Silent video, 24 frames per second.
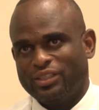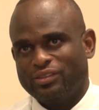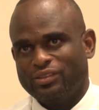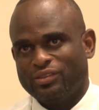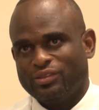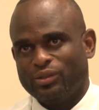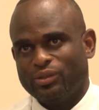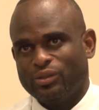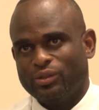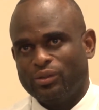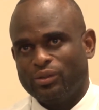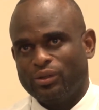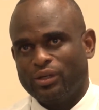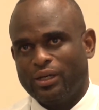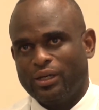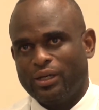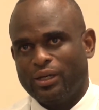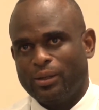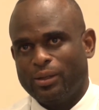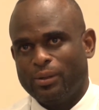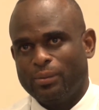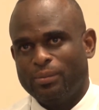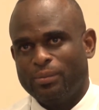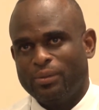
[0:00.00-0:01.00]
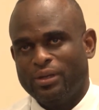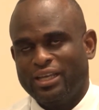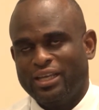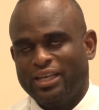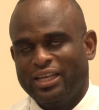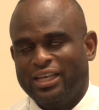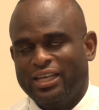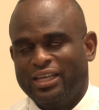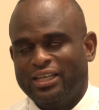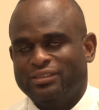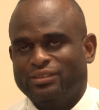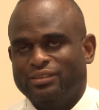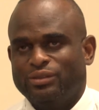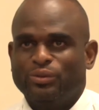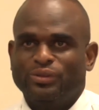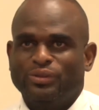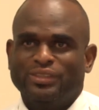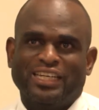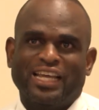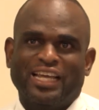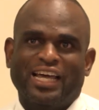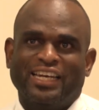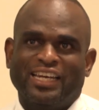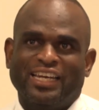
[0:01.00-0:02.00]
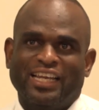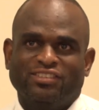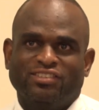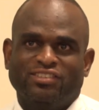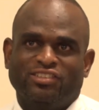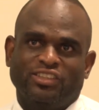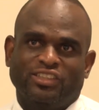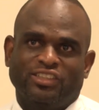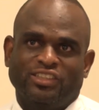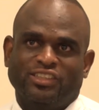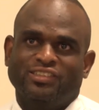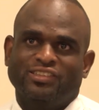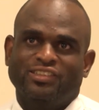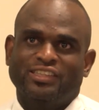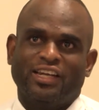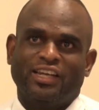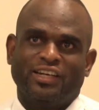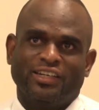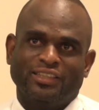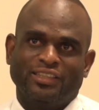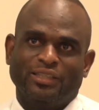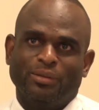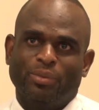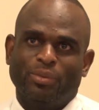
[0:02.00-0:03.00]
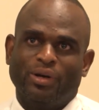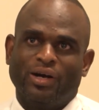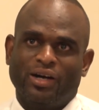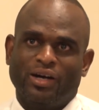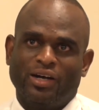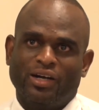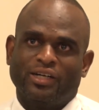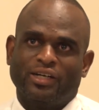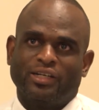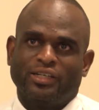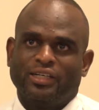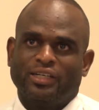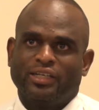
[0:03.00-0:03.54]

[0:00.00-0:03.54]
So we're not necessarily setting the bar